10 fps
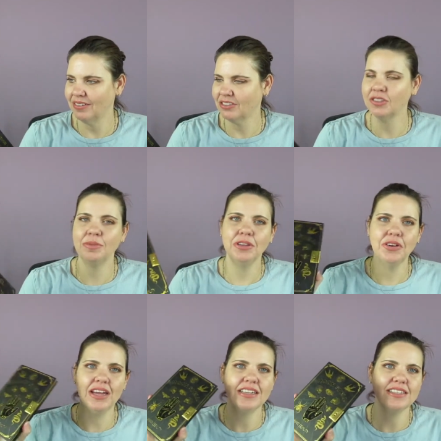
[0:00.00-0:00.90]
So let me go
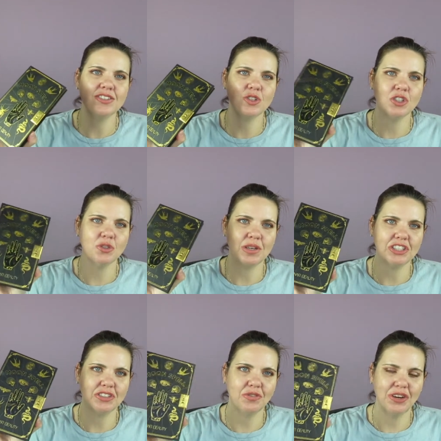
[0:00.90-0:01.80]
ahead and insert
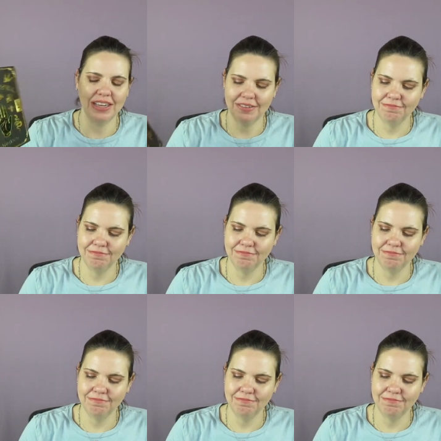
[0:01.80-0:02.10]
swatches for you.